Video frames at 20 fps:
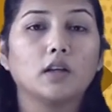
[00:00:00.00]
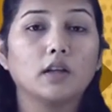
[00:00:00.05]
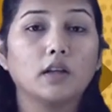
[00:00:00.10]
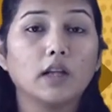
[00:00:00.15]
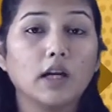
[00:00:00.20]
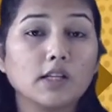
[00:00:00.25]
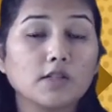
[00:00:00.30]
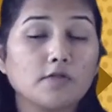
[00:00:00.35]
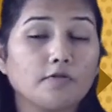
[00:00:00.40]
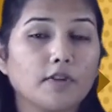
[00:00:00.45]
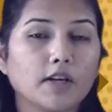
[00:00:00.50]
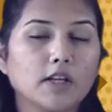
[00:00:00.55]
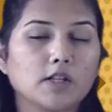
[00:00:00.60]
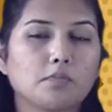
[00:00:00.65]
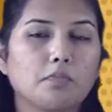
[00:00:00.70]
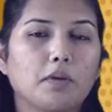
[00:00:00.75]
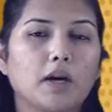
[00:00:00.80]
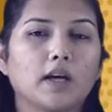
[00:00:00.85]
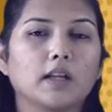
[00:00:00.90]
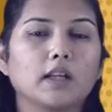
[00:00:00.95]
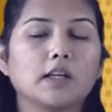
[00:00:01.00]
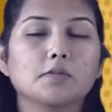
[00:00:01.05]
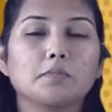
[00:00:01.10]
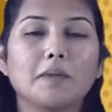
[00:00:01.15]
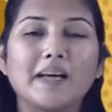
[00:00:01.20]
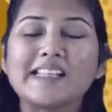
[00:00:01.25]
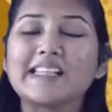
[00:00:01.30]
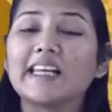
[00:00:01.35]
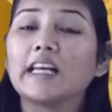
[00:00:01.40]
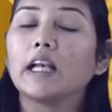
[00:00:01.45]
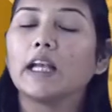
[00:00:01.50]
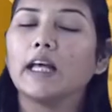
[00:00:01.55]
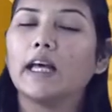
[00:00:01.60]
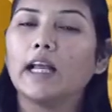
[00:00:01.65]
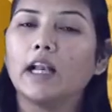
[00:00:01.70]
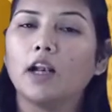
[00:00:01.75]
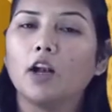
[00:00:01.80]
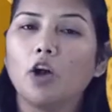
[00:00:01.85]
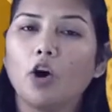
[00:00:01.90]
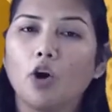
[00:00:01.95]
This fixed path is basically
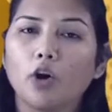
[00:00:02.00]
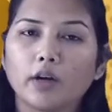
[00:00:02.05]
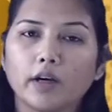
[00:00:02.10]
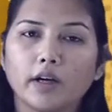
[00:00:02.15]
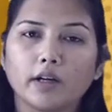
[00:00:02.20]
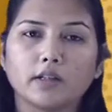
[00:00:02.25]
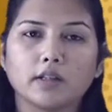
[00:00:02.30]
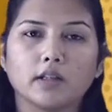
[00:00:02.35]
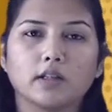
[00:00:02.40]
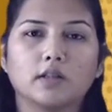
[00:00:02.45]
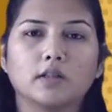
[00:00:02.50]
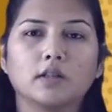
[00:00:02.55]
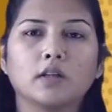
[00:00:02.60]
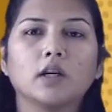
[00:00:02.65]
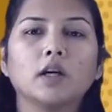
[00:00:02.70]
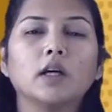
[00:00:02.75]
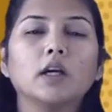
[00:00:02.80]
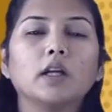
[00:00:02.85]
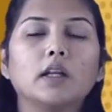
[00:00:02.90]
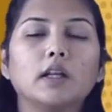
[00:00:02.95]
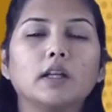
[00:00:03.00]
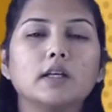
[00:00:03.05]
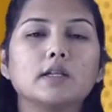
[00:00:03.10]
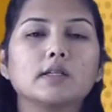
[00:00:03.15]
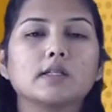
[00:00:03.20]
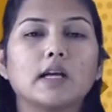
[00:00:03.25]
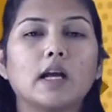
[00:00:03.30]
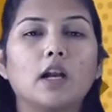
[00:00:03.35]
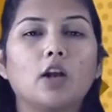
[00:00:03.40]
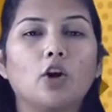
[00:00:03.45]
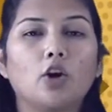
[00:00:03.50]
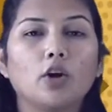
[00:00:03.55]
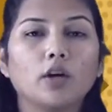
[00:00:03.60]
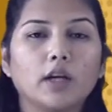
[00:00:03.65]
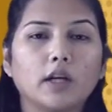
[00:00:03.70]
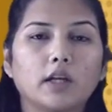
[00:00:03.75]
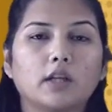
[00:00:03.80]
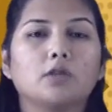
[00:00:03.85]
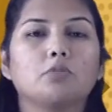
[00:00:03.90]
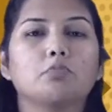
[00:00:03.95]
elongated. This
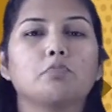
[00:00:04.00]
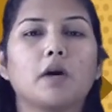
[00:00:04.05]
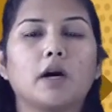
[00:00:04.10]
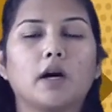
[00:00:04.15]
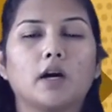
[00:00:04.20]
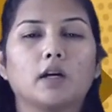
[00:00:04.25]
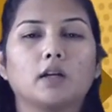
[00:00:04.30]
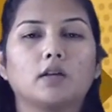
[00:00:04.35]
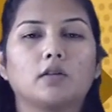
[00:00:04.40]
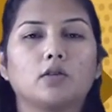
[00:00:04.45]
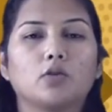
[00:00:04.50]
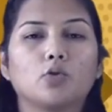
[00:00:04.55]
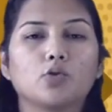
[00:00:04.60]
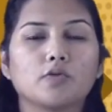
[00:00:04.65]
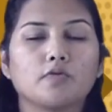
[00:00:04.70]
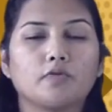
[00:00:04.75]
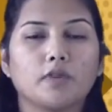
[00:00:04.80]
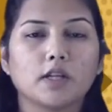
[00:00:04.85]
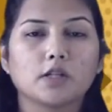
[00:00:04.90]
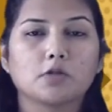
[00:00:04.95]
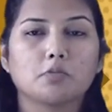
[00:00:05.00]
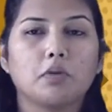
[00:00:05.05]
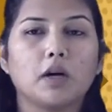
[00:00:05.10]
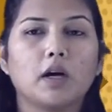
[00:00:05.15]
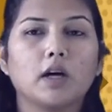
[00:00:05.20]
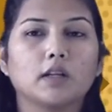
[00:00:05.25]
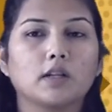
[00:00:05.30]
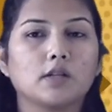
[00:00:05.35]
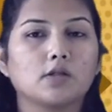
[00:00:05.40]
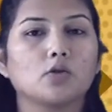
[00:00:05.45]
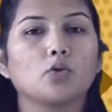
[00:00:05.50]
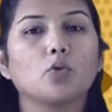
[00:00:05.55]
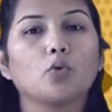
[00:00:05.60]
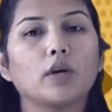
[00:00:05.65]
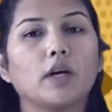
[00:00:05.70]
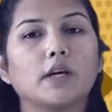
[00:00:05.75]
elongated path, those fixed path, is known